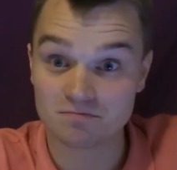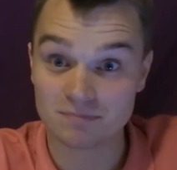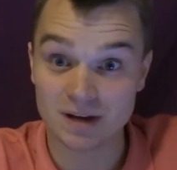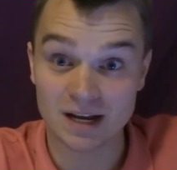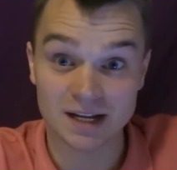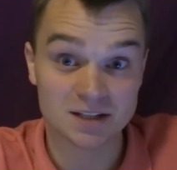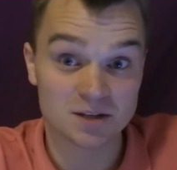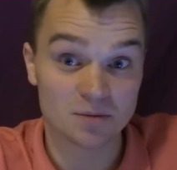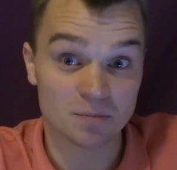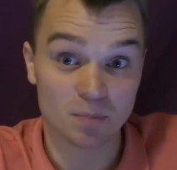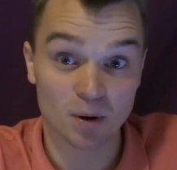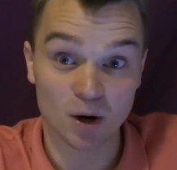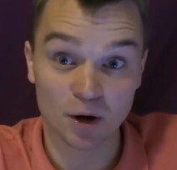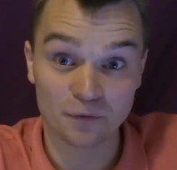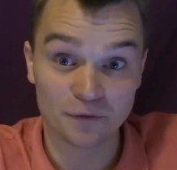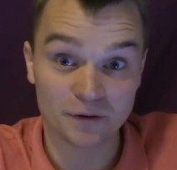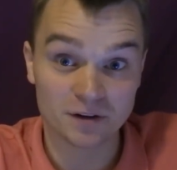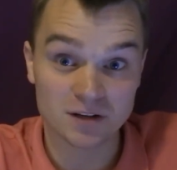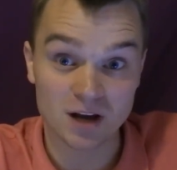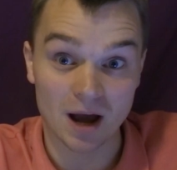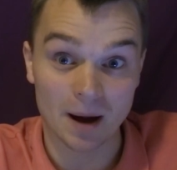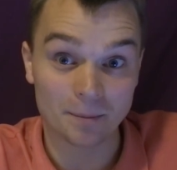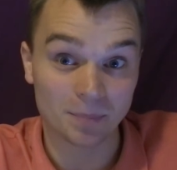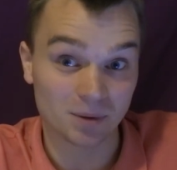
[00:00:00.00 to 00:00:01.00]
it's a
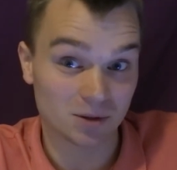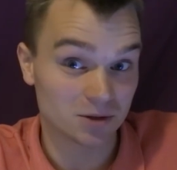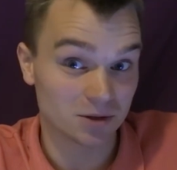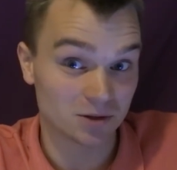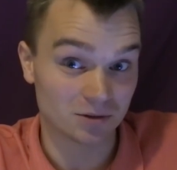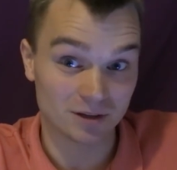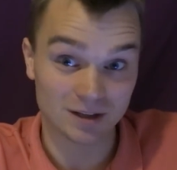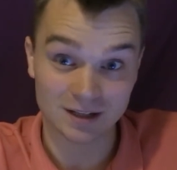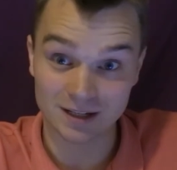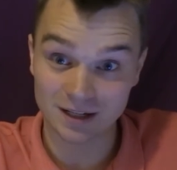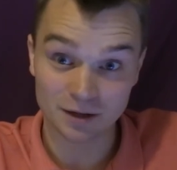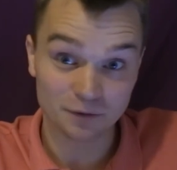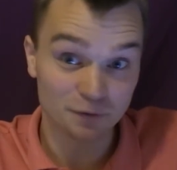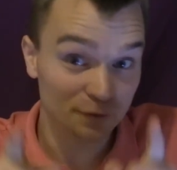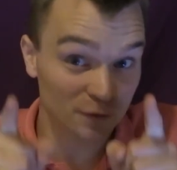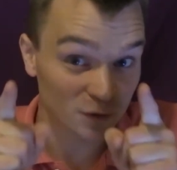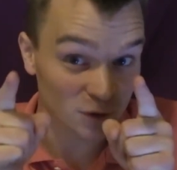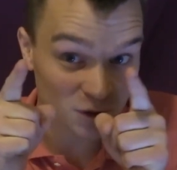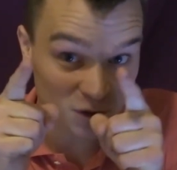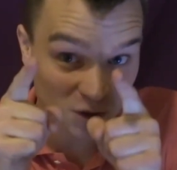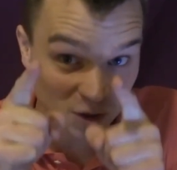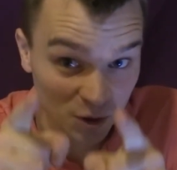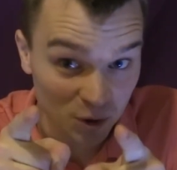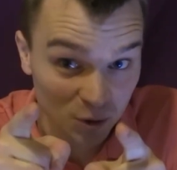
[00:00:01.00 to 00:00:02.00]
perfect opportunity for
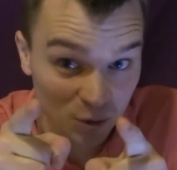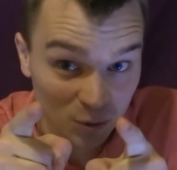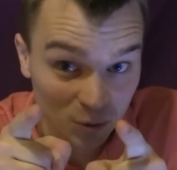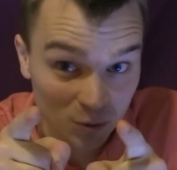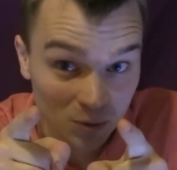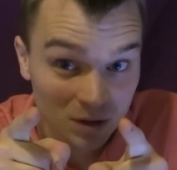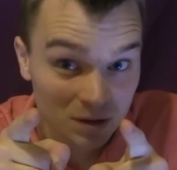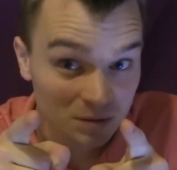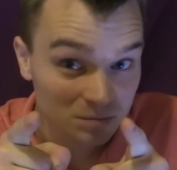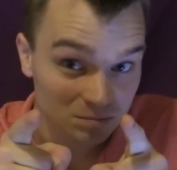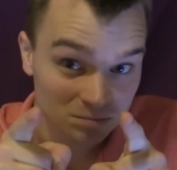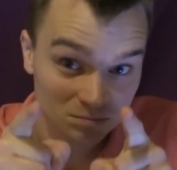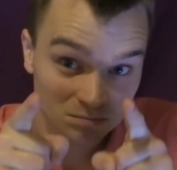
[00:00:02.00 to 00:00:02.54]
you,